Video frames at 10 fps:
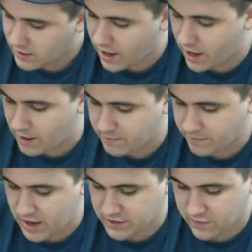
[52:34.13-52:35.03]
Um,
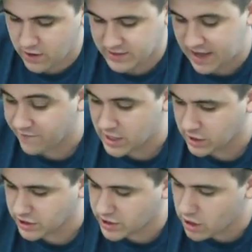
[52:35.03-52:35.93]
as far as that
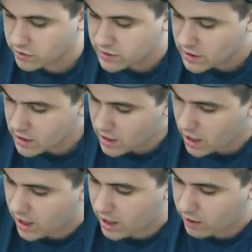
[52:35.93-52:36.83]
vehicles goes,
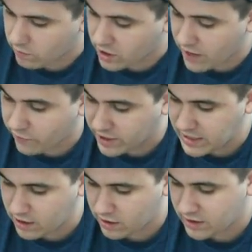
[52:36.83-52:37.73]
uh, recovery
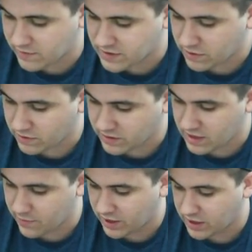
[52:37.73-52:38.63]
gear gives it
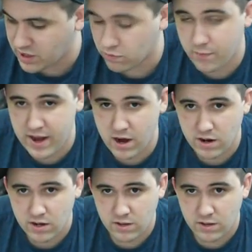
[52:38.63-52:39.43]
the ability to repair,